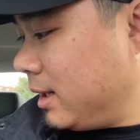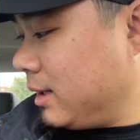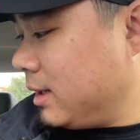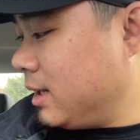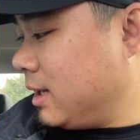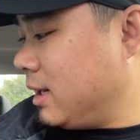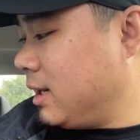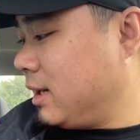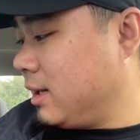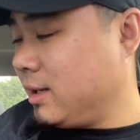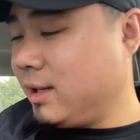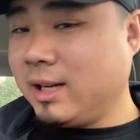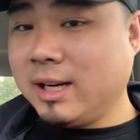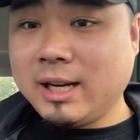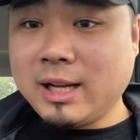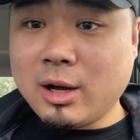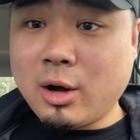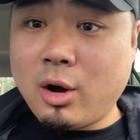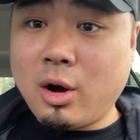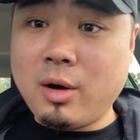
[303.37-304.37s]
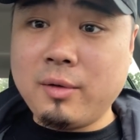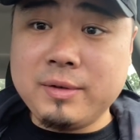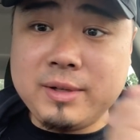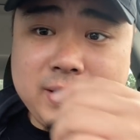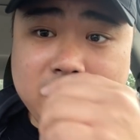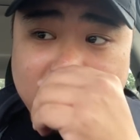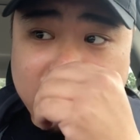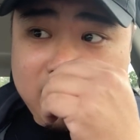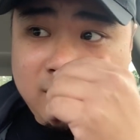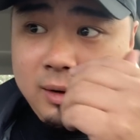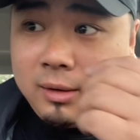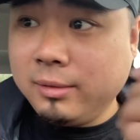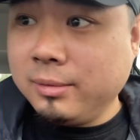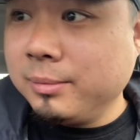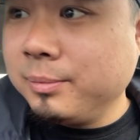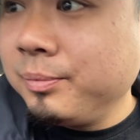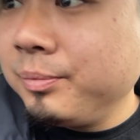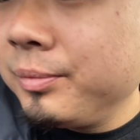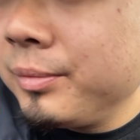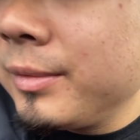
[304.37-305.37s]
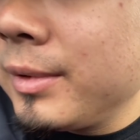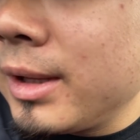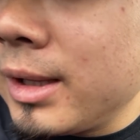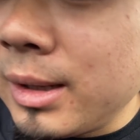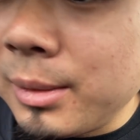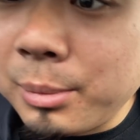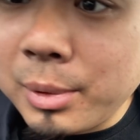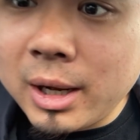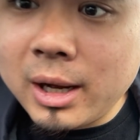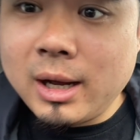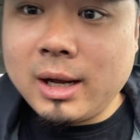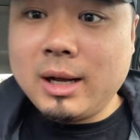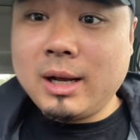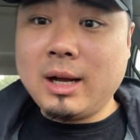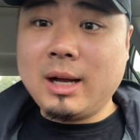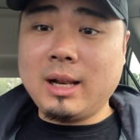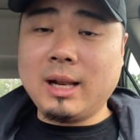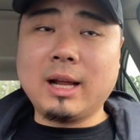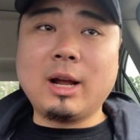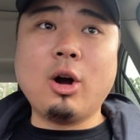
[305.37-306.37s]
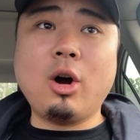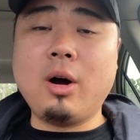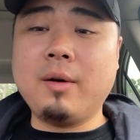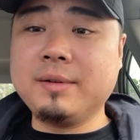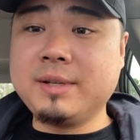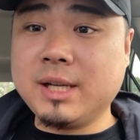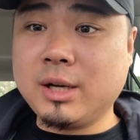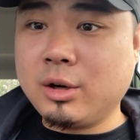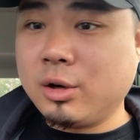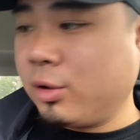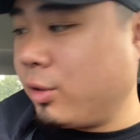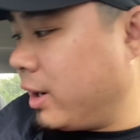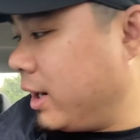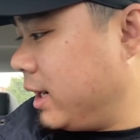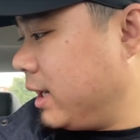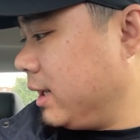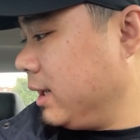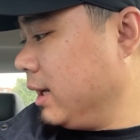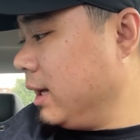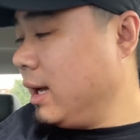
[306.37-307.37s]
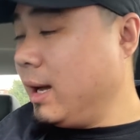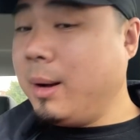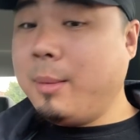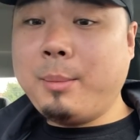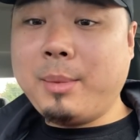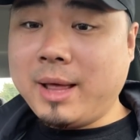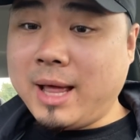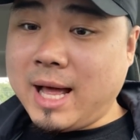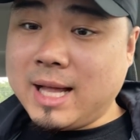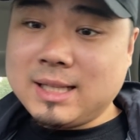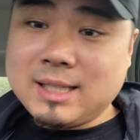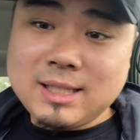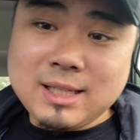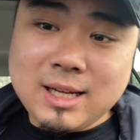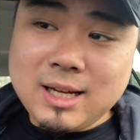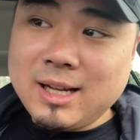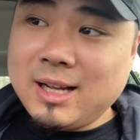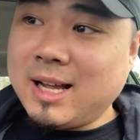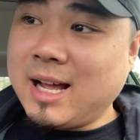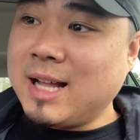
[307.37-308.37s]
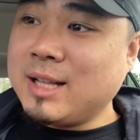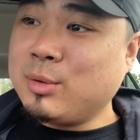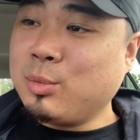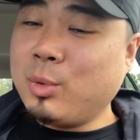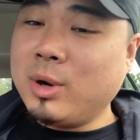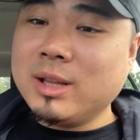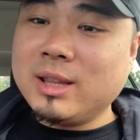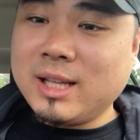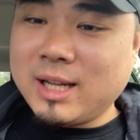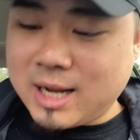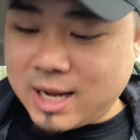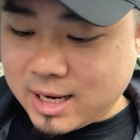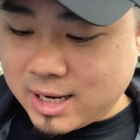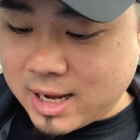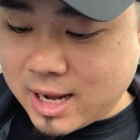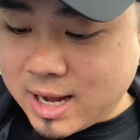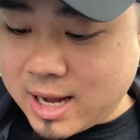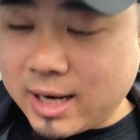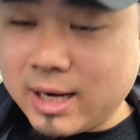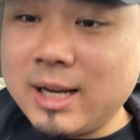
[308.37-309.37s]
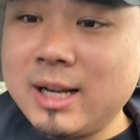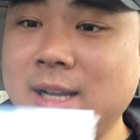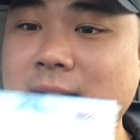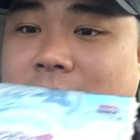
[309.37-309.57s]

and uh, getting an off center but uh, like an off center grading but that's uh that's one thing i got